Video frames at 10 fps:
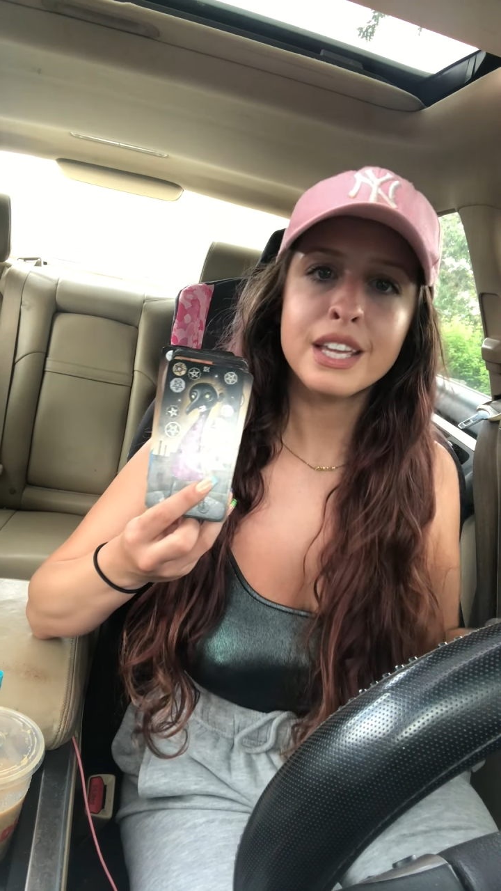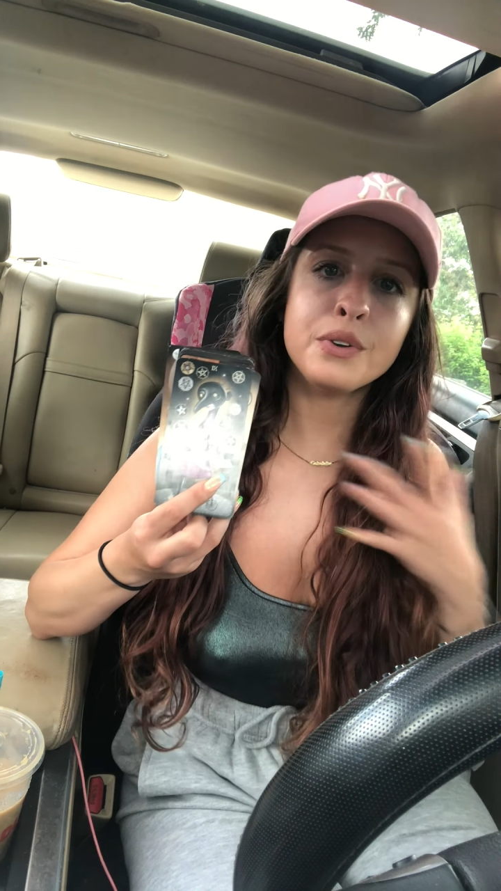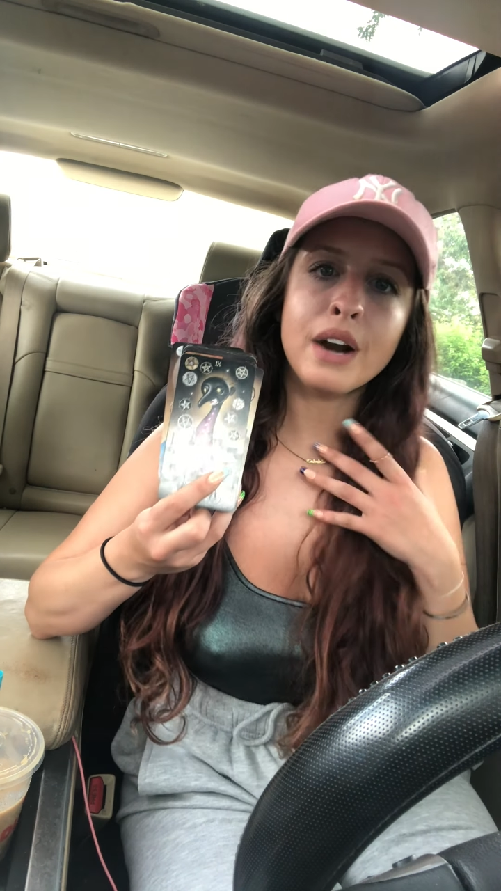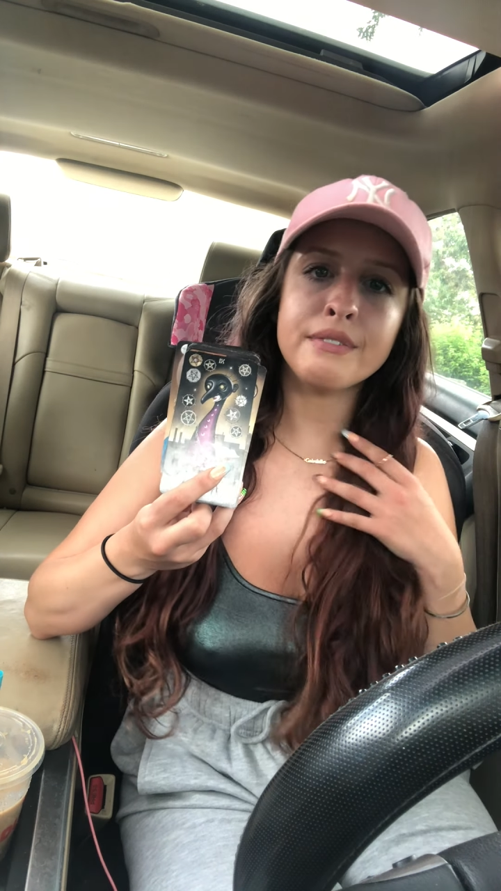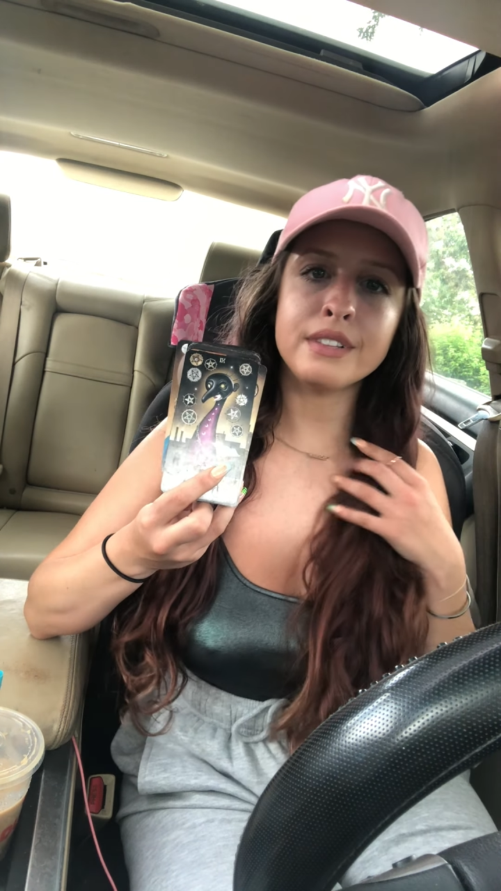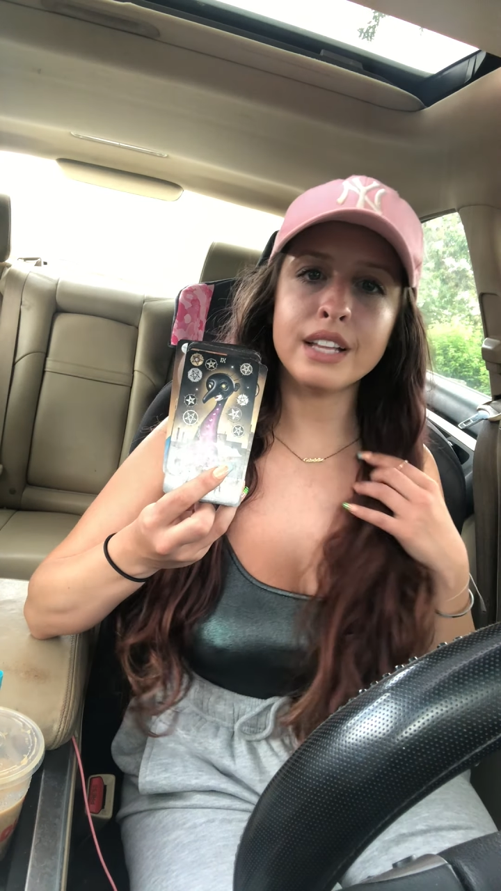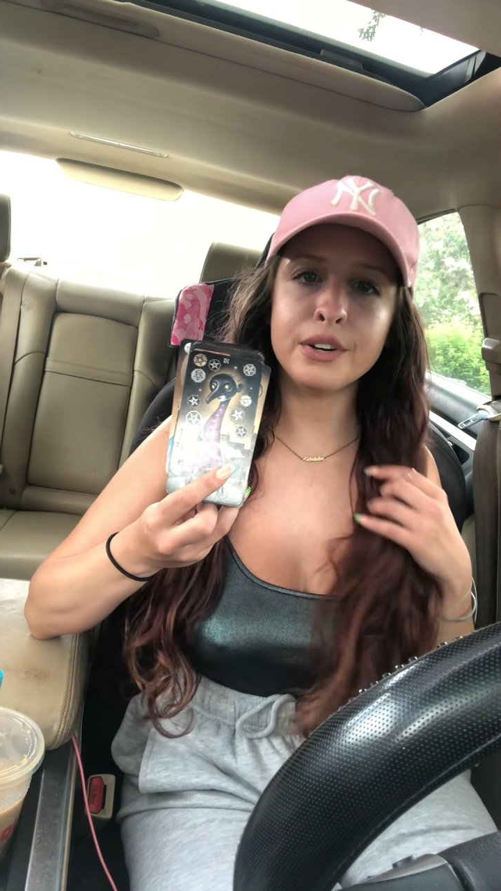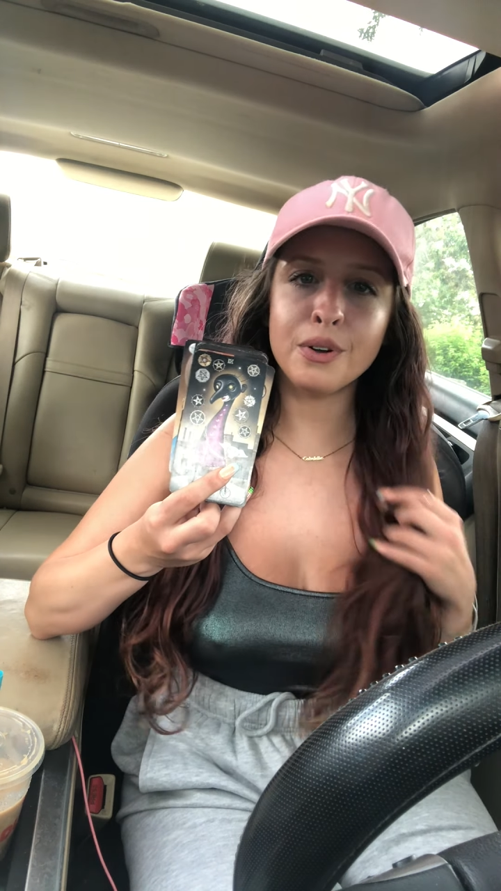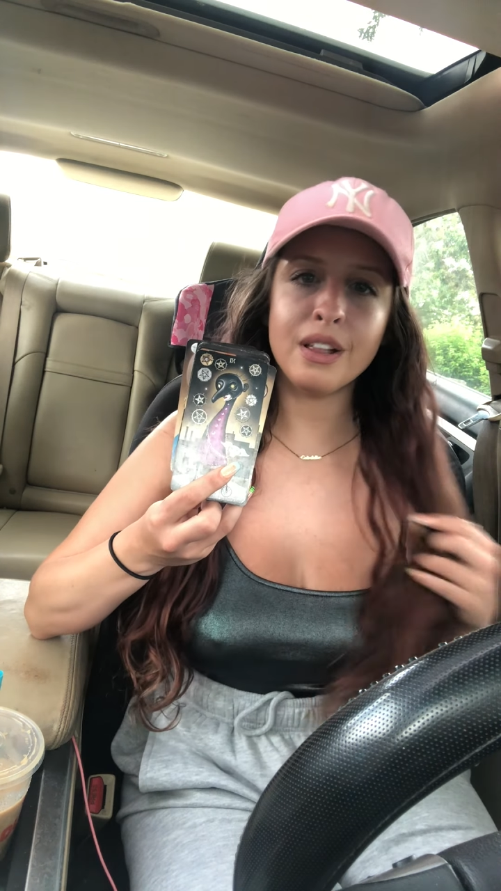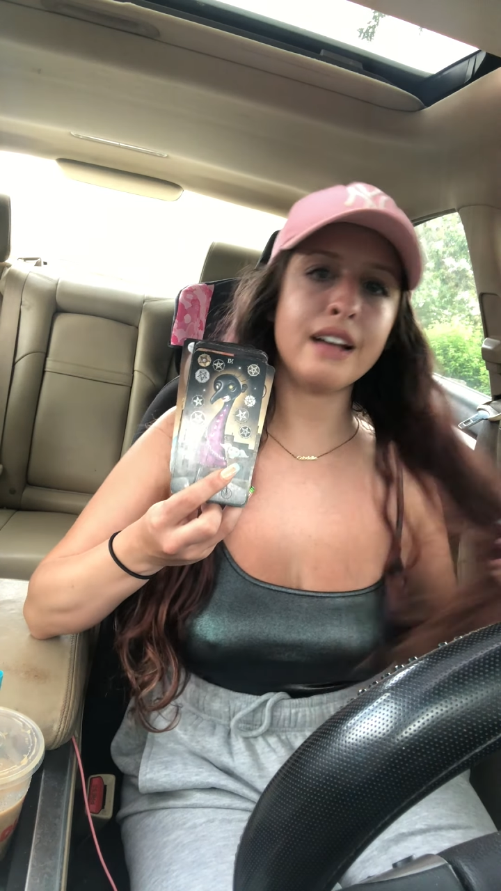you don't have to let
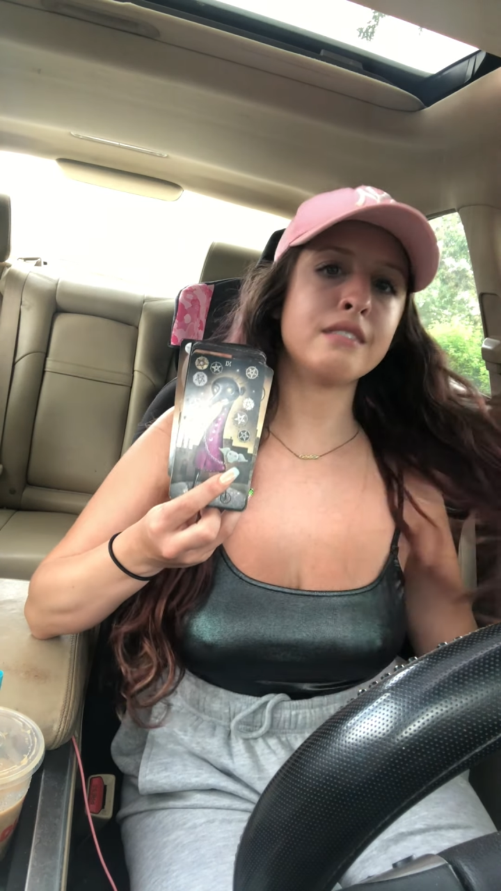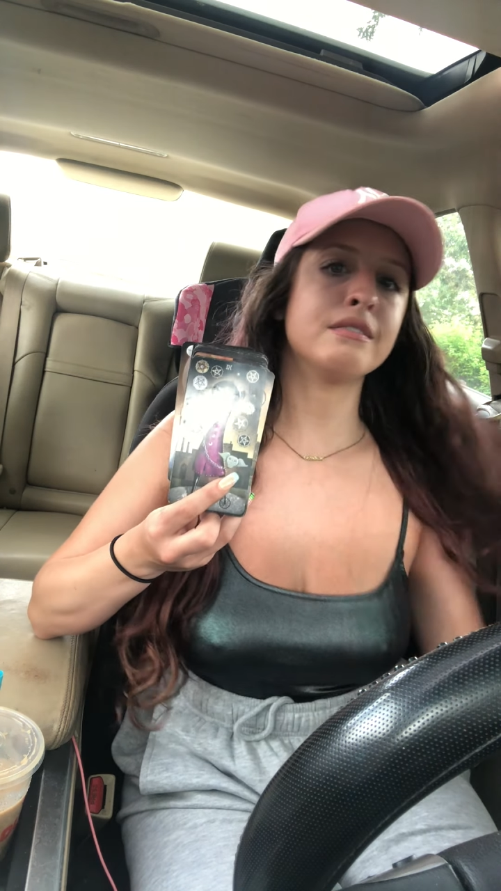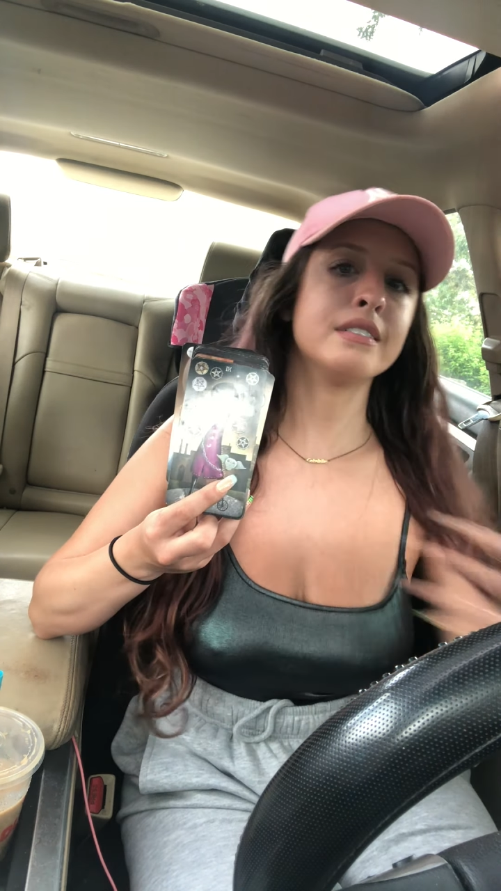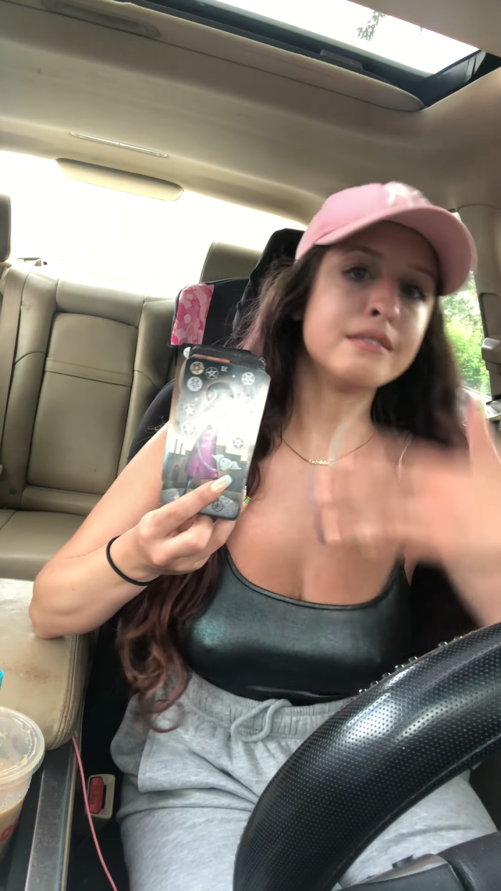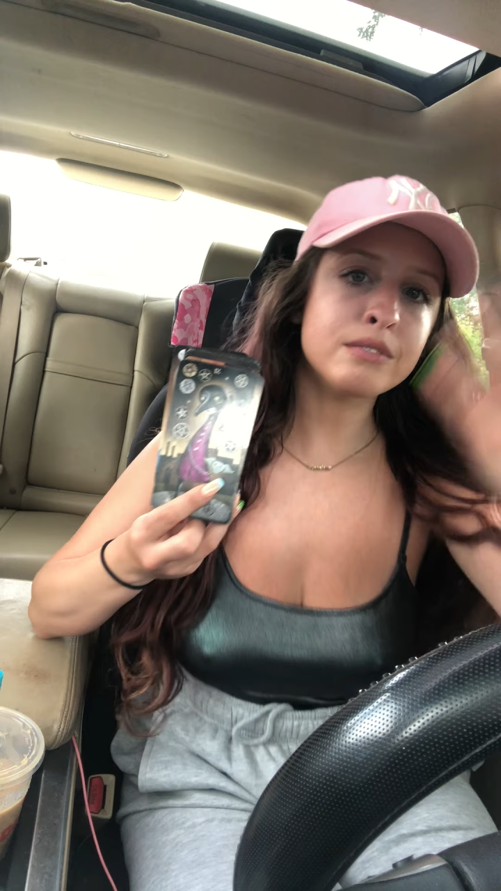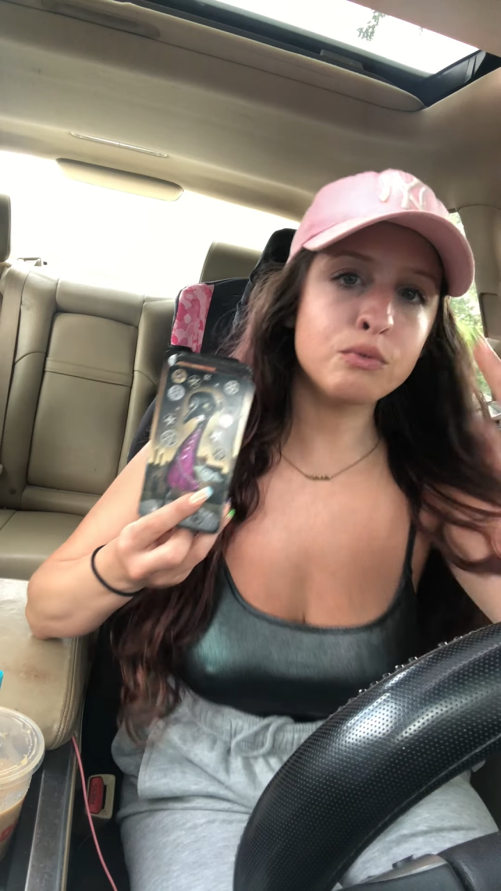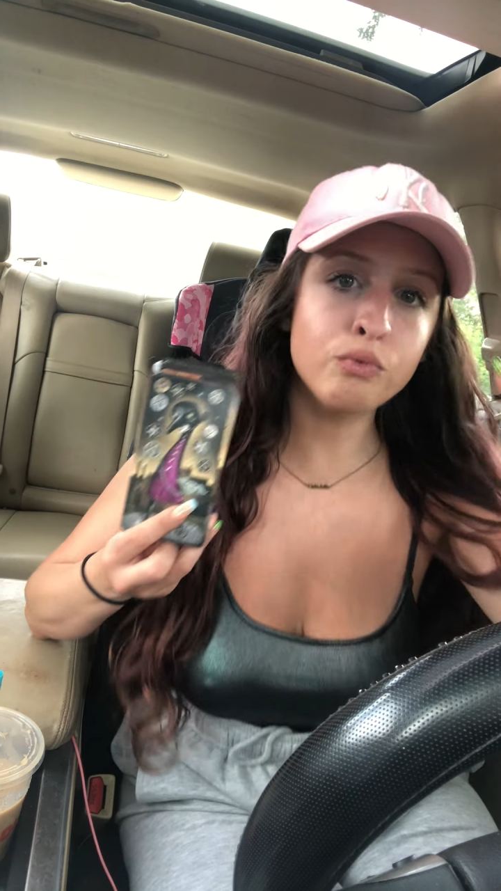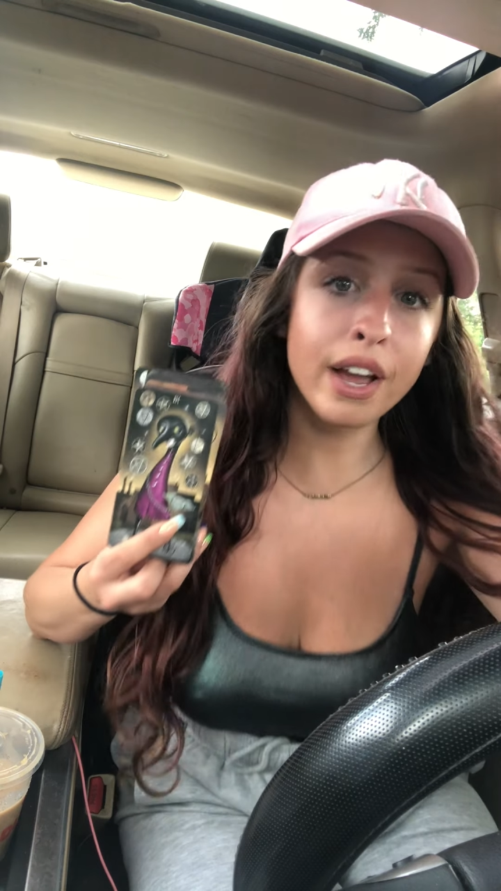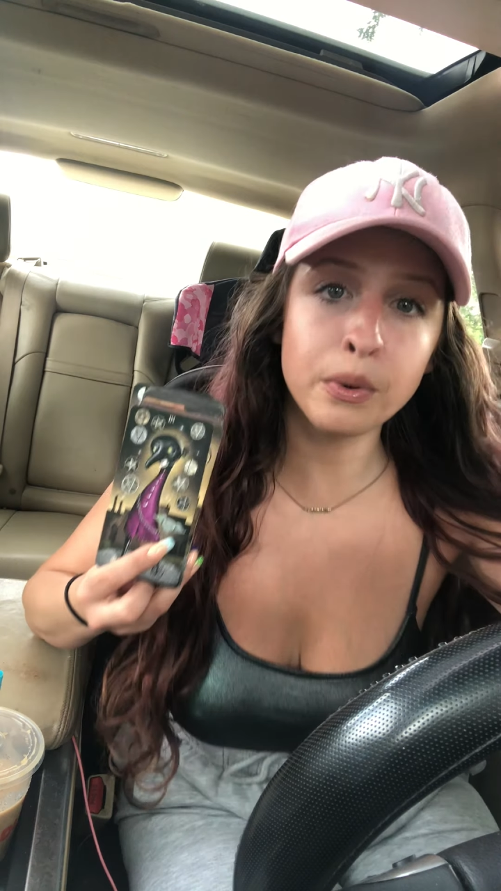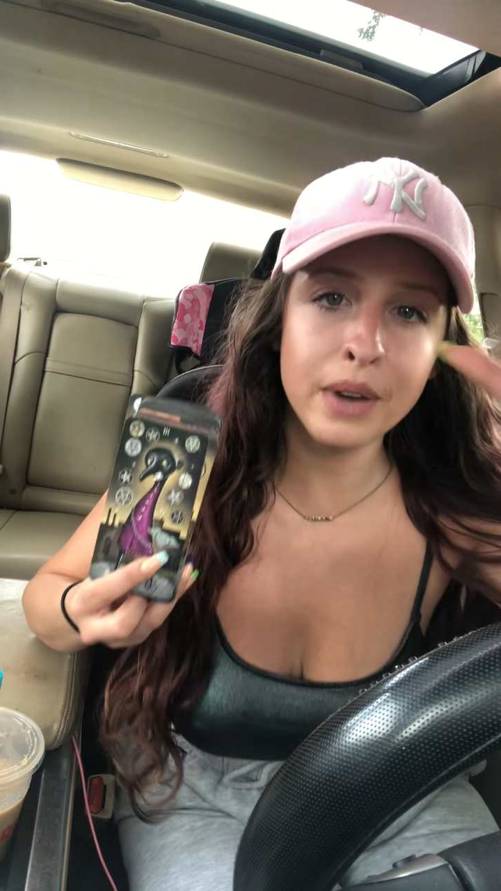it all out right